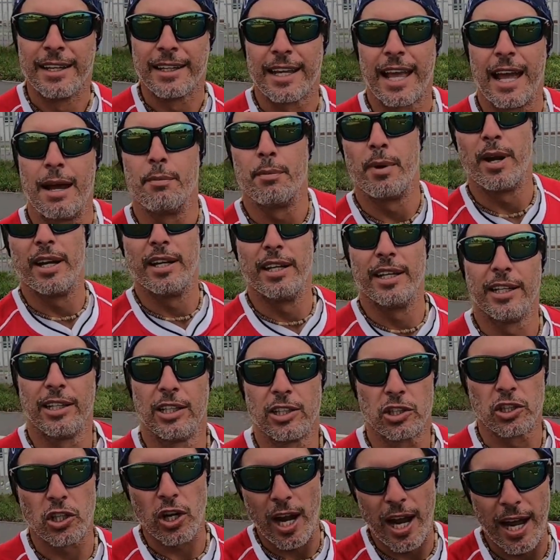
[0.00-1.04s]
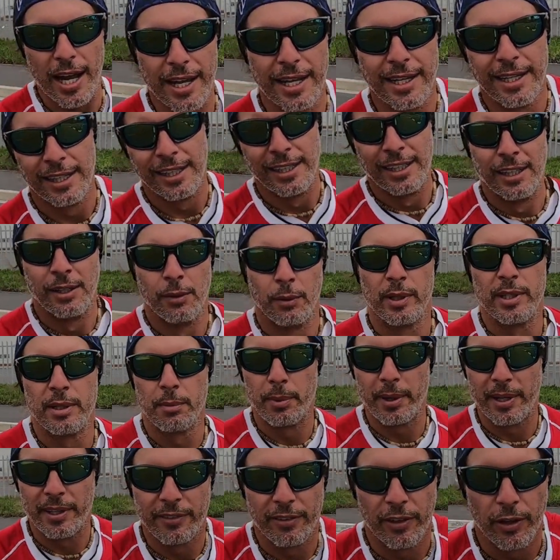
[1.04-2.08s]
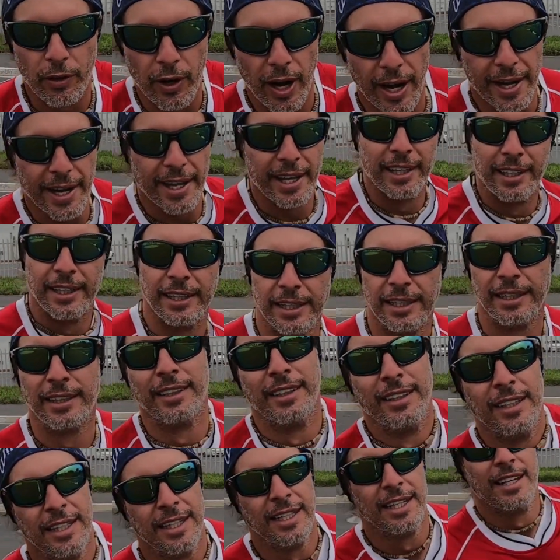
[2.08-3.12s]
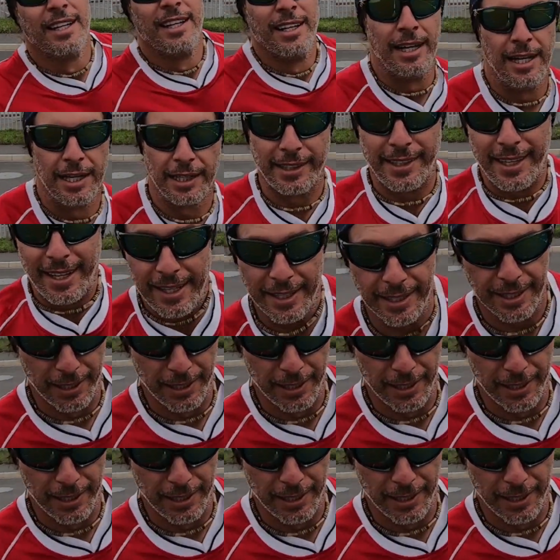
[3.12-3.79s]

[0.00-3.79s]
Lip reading: camera a little try with a bit of a run. Okay,